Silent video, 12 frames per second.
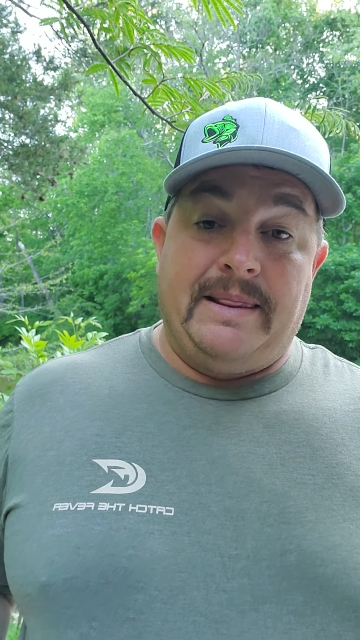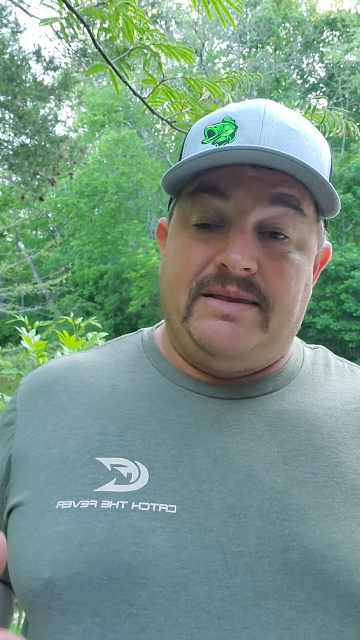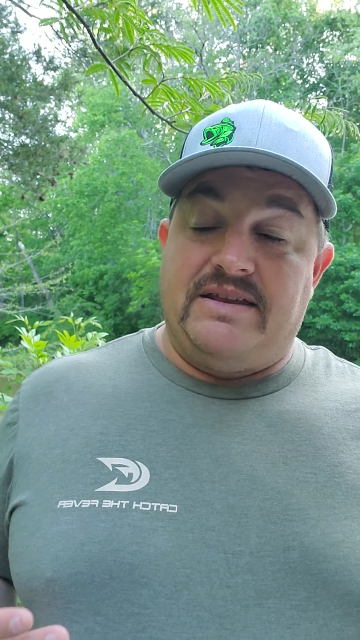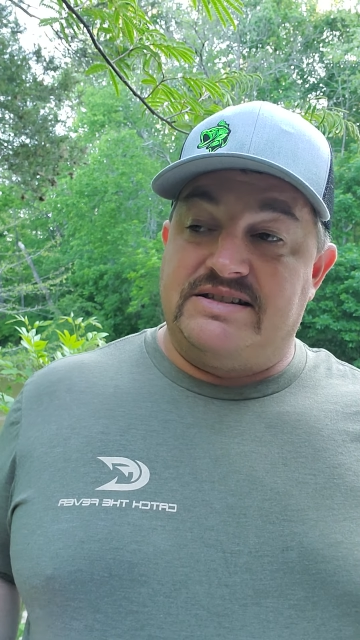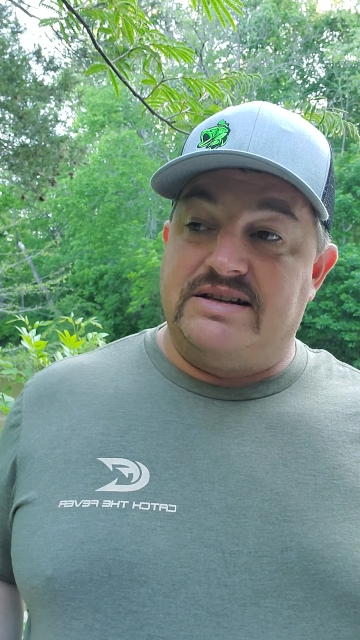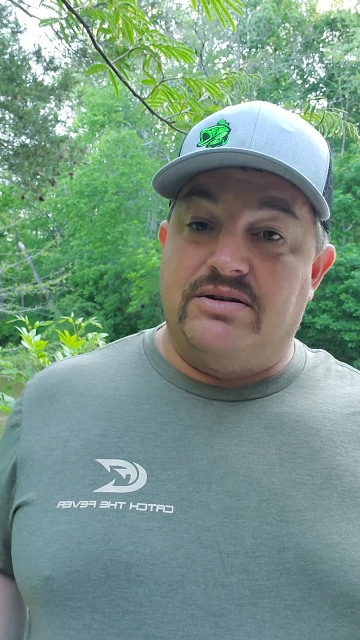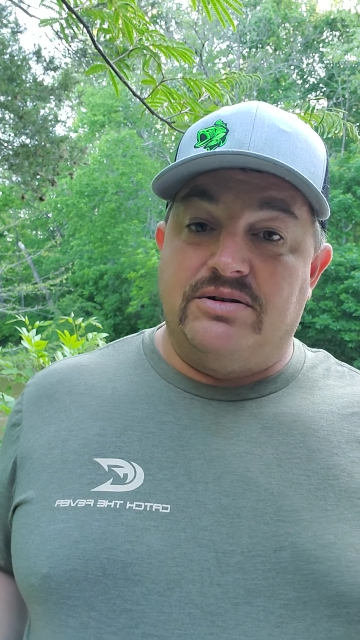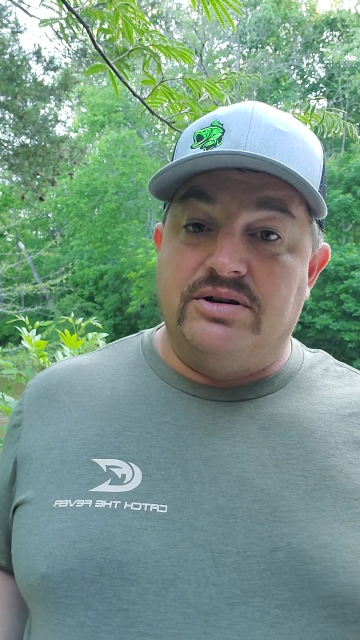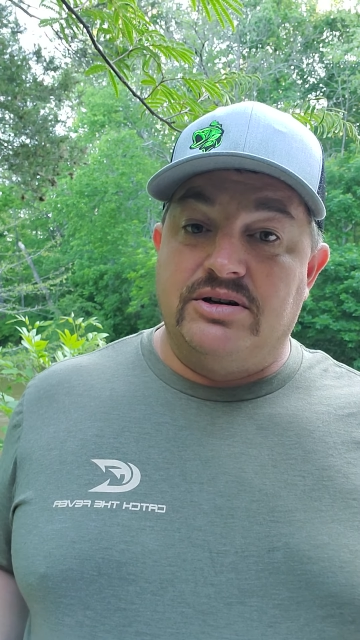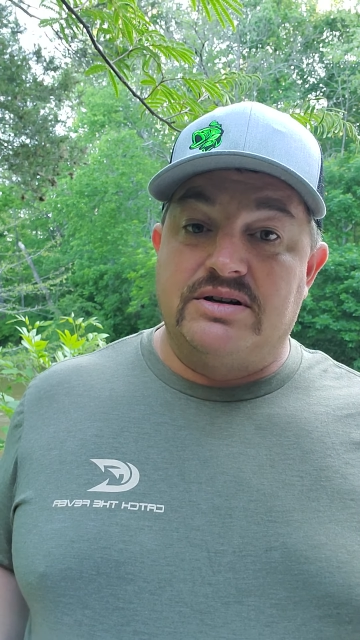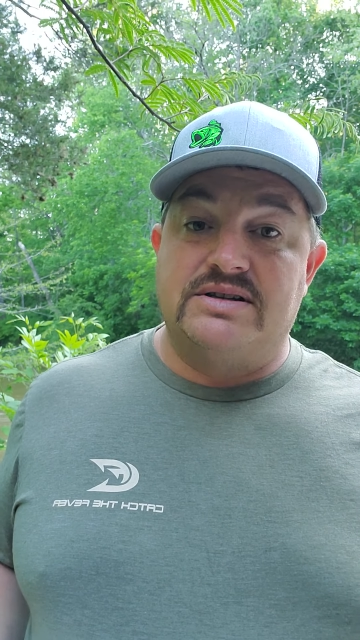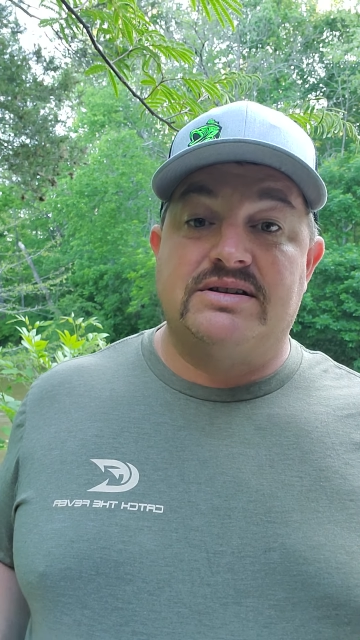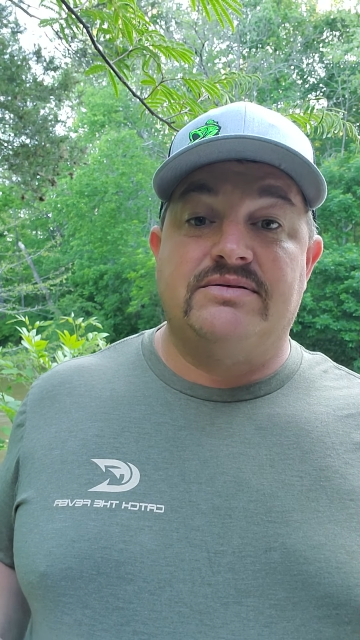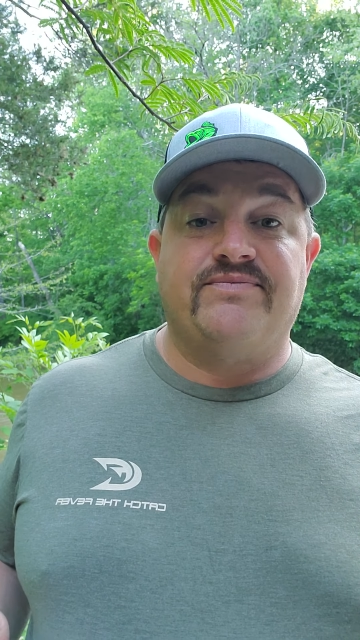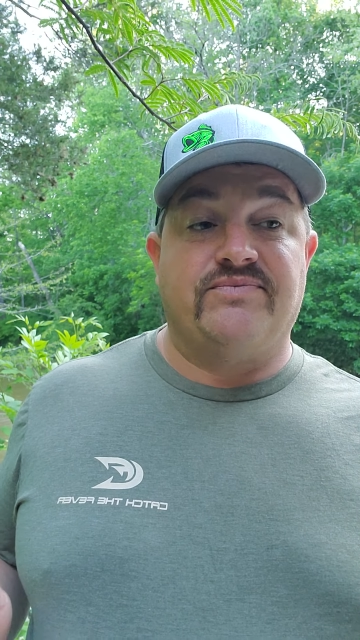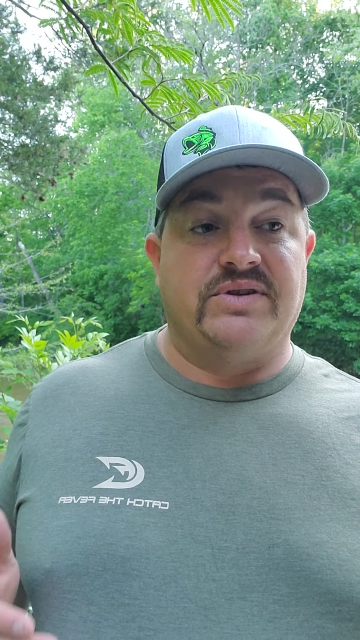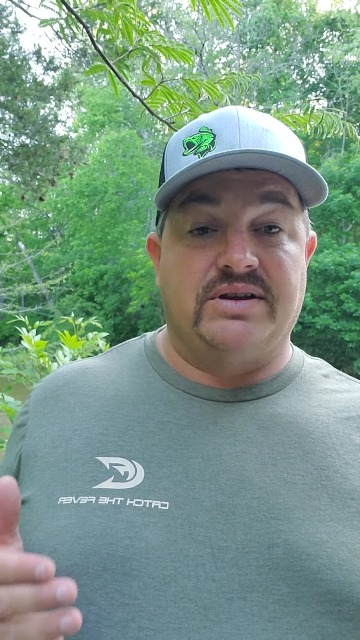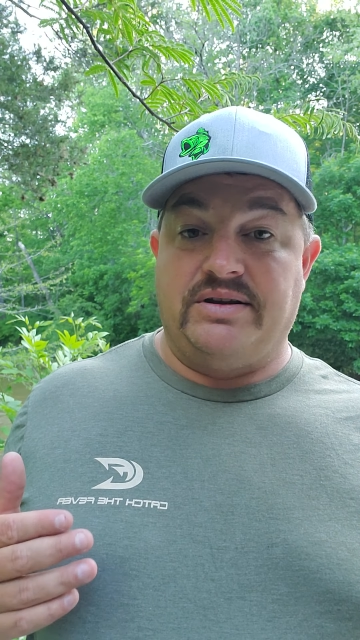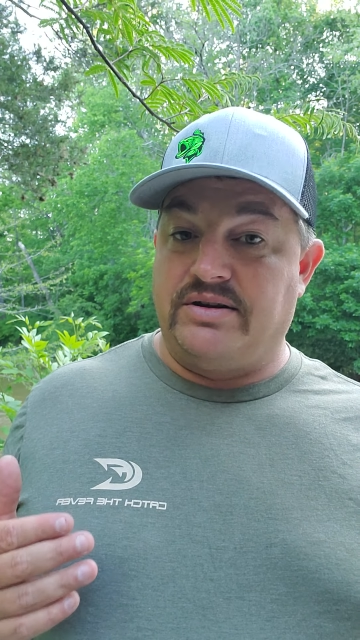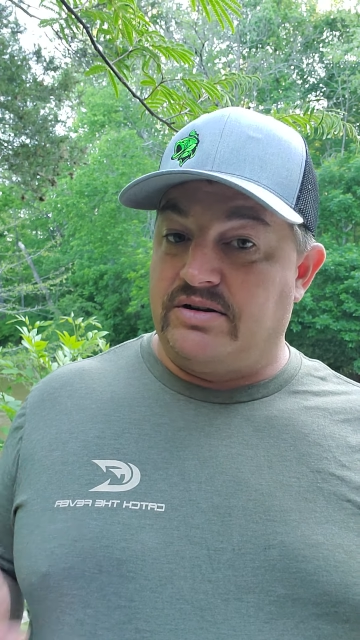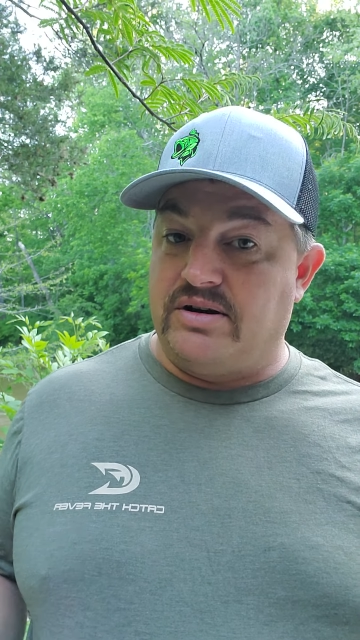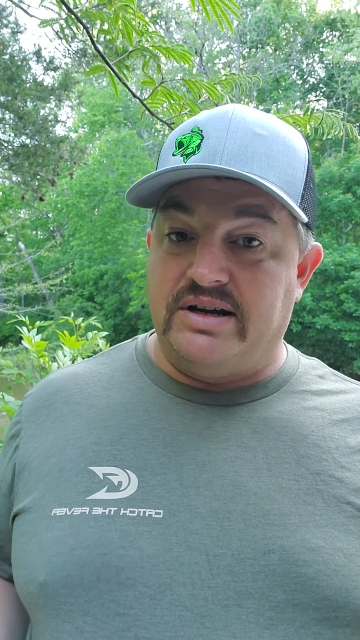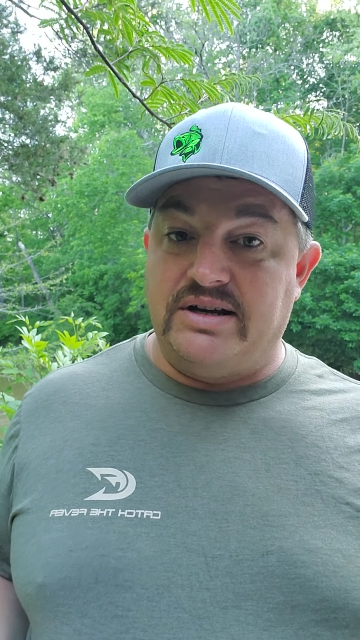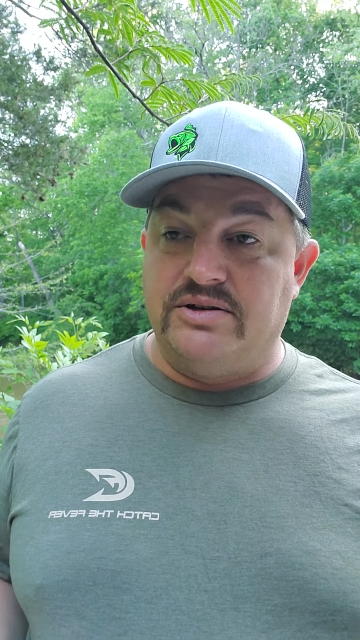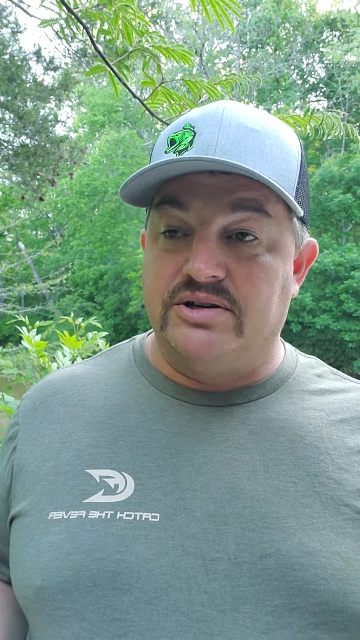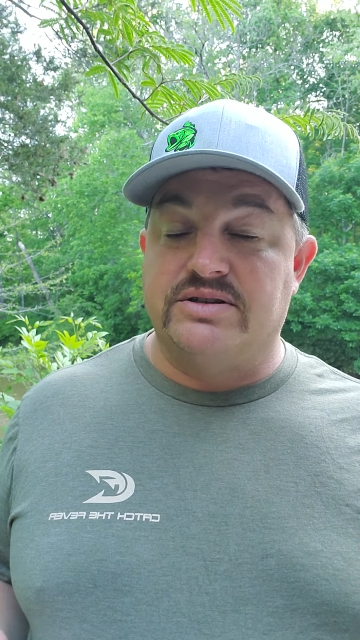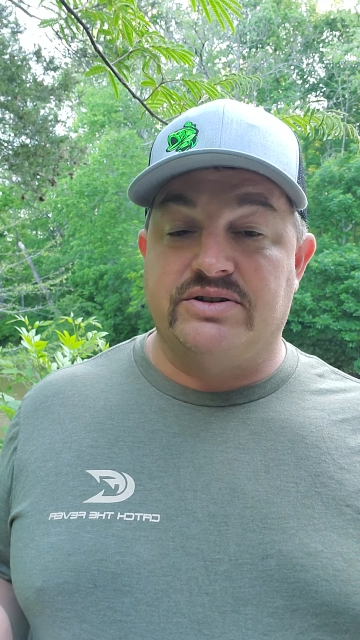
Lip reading: They sell hooks. Great hooks.